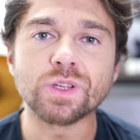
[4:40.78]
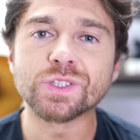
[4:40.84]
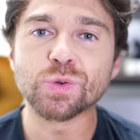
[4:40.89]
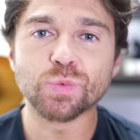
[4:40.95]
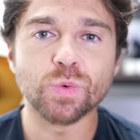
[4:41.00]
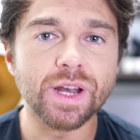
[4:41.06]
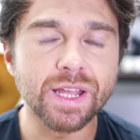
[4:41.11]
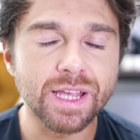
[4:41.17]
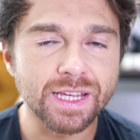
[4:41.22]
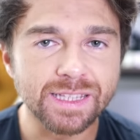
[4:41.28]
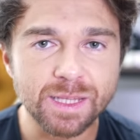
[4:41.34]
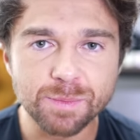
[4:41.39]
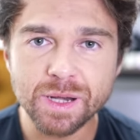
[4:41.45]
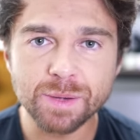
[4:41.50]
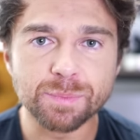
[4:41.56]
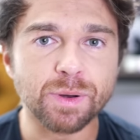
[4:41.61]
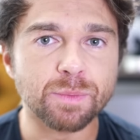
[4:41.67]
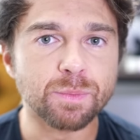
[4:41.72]
also running a
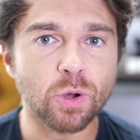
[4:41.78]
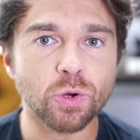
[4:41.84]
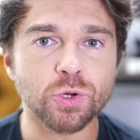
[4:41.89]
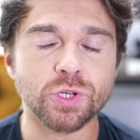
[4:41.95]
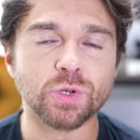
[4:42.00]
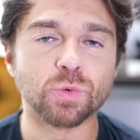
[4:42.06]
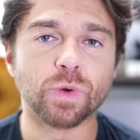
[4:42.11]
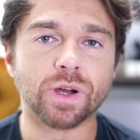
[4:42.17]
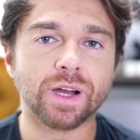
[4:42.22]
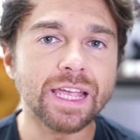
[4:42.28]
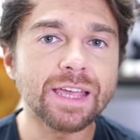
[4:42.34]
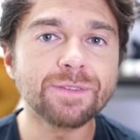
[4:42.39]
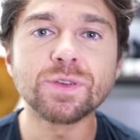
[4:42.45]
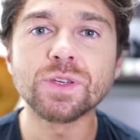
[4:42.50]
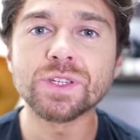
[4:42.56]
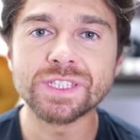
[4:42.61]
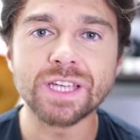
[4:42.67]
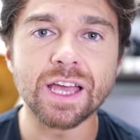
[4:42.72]
limited promotion where
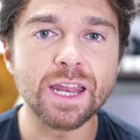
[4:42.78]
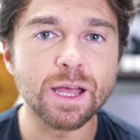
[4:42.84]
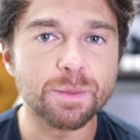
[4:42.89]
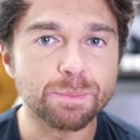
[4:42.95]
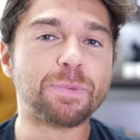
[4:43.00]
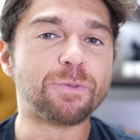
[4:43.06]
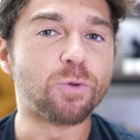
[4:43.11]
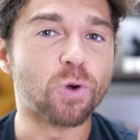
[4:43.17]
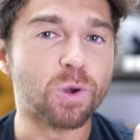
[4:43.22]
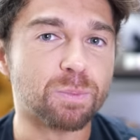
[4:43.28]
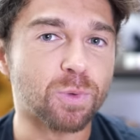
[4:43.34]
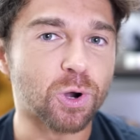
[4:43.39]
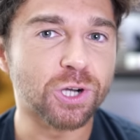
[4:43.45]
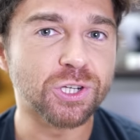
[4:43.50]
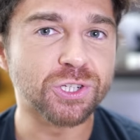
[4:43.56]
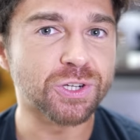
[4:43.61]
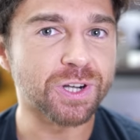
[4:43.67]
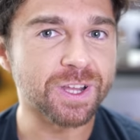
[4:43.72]
if you sign before
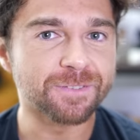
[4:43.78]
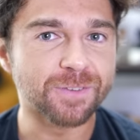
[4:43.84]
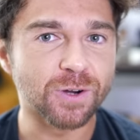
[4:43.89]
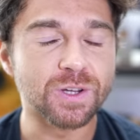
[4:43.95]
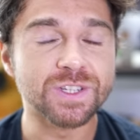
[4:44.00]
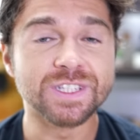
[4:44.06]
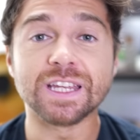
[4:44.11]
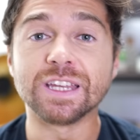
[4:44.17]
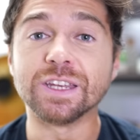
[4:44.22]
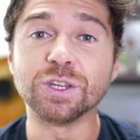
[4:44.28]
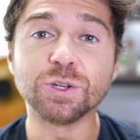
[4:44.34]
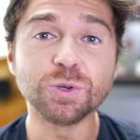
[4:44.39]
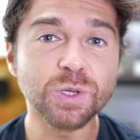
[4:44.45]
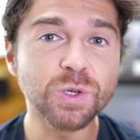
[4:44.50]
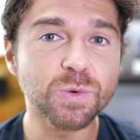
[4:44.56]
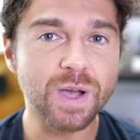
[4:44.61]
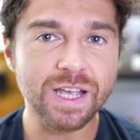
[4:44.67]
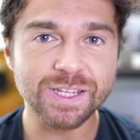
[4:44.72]
March thirty-first, new
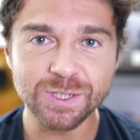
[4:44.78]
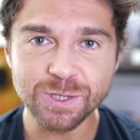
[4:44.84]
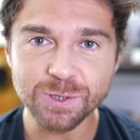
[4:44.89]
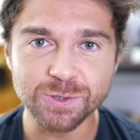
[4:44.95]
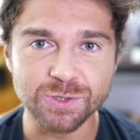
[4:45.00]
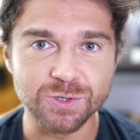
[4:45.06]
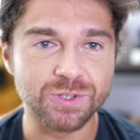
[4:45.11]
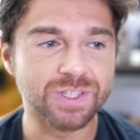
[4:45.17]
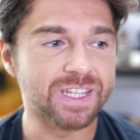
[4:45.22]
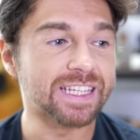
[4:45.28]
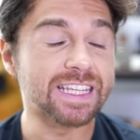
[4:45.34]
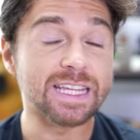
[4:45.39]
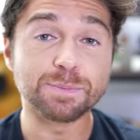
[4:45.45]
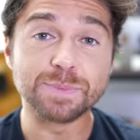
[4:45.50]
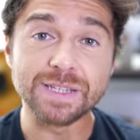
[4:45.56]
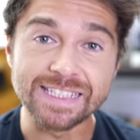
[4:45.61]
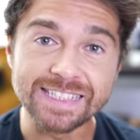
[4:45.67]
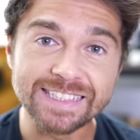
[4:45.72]
U S users can get
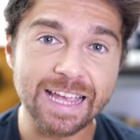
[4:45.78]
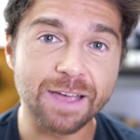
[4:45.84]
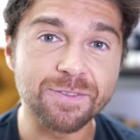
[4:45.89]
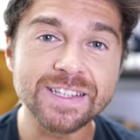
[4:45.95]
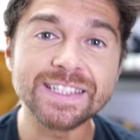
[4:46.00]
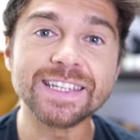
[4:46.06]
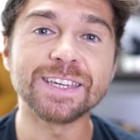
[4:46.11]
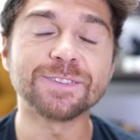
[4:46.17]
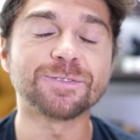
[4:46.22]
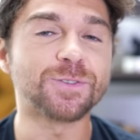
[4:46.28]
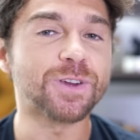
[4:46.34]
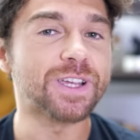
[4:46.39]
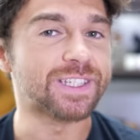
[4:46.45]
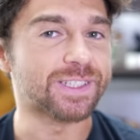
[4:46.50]
up to seventeen free